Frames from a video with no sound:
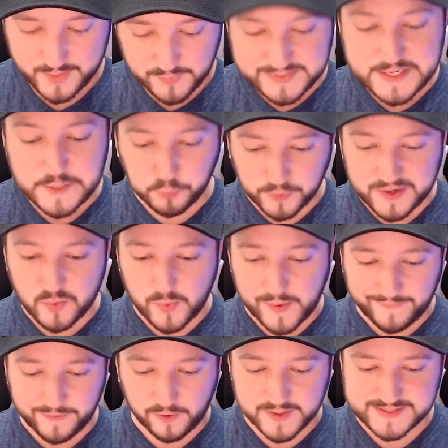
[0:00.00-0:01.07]
We did pretty
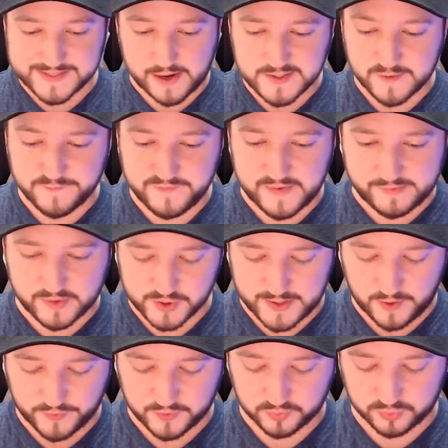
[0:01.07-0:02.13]
well, though. His tower's at five
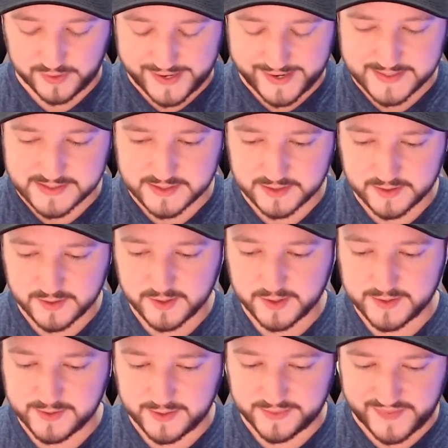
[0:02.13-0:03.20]
hundred health on the right.
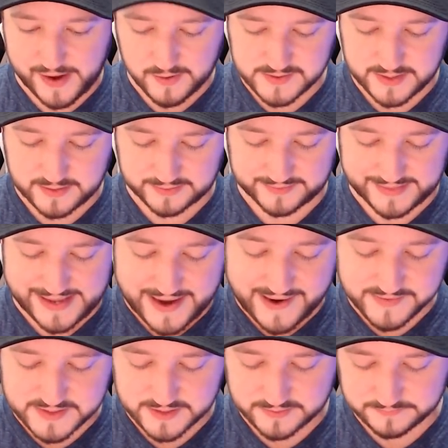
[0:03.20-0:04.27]
one thousand on the
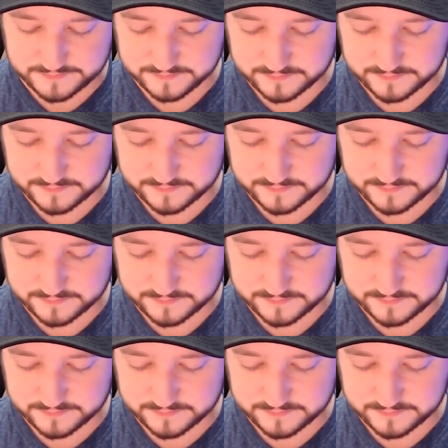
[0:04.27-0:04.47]
left.